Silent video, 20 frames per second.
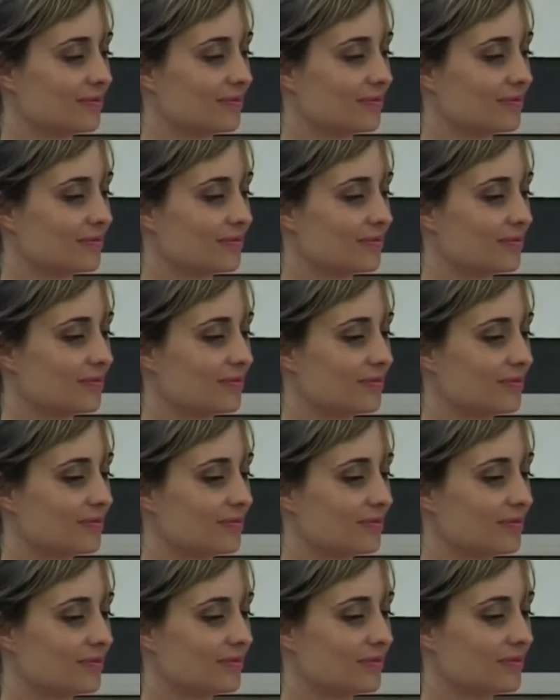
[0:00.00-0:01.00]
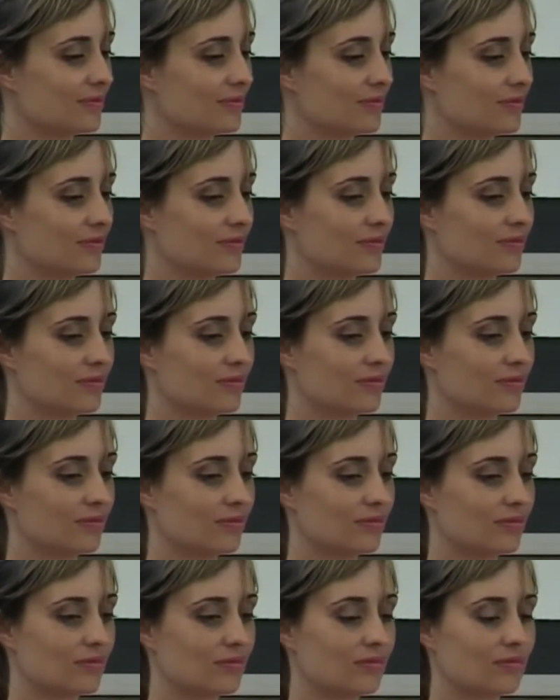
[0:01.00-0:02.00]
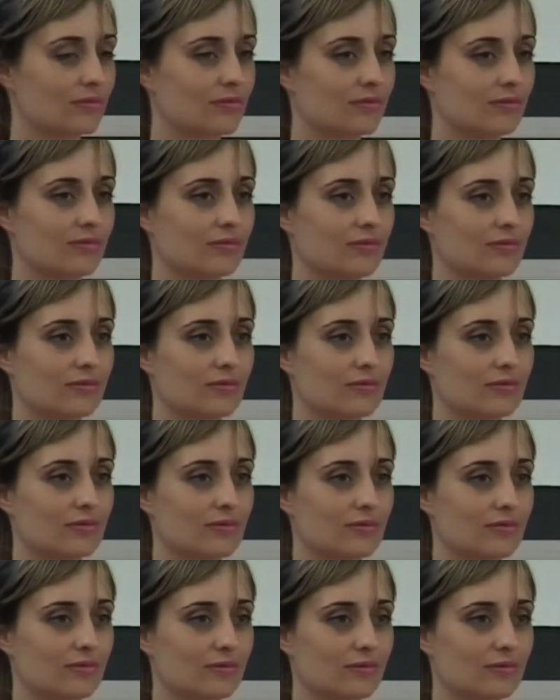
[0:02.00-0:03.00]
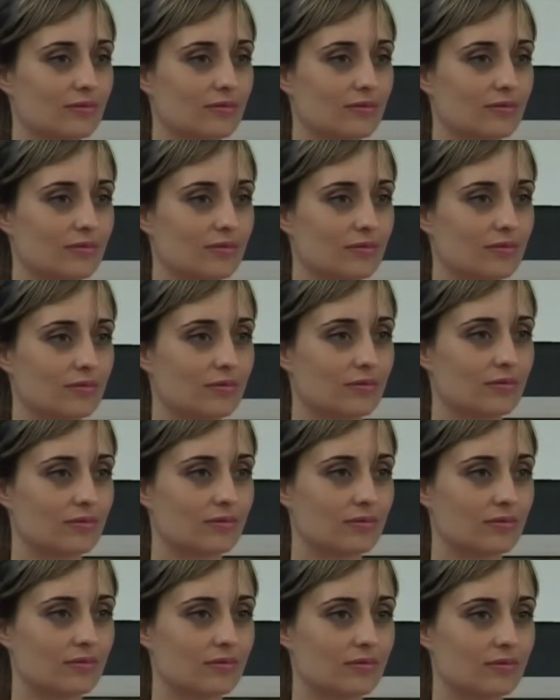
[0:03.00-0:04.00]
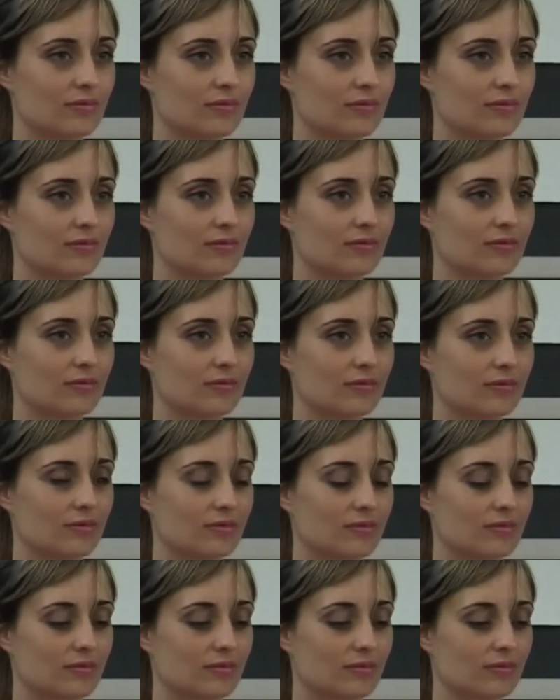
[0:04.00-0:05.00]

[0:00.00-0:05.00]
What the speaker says: No words are spoken by the person on screen.